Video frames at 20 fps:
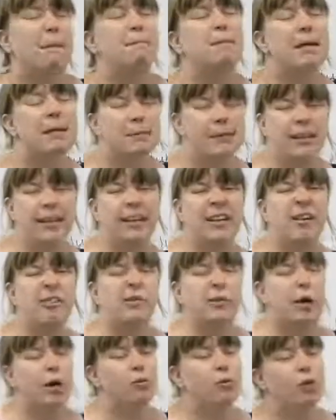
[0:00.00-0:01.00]
Maybe they
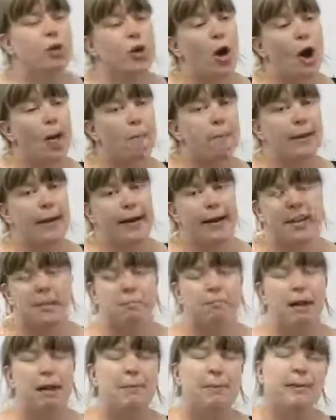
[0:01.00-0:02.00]
don't go
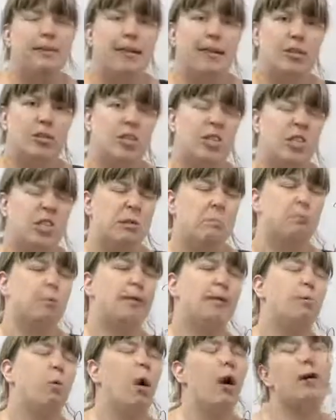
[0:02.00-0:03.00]
shopping. Maybe they just
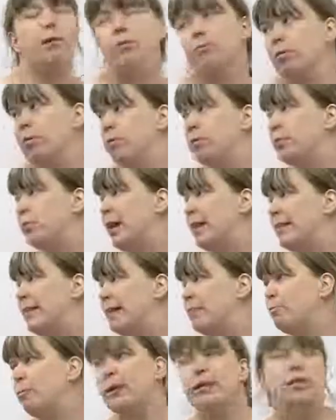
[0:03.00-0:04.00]
simply walk through and
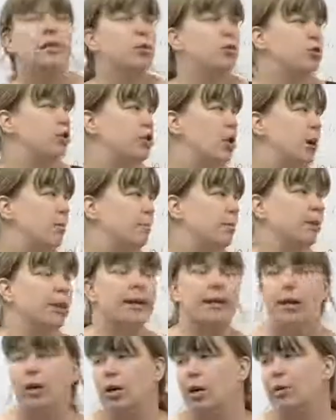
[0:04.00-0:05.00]
they window shop. They're
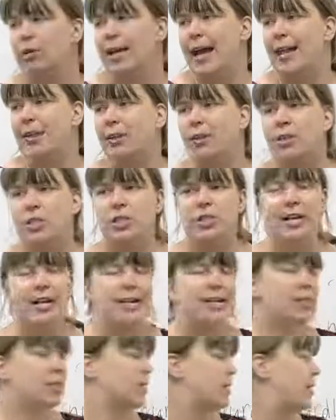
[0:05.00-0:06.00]
like, oh, that looks
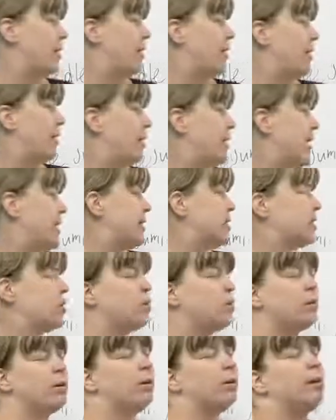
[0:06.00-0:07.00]
nice. That's
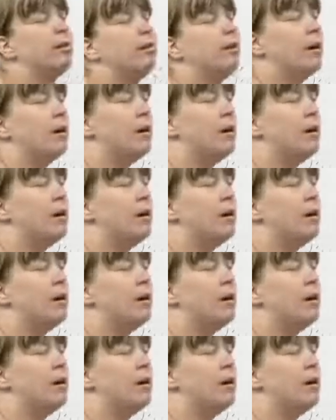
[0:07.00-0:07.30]
cool.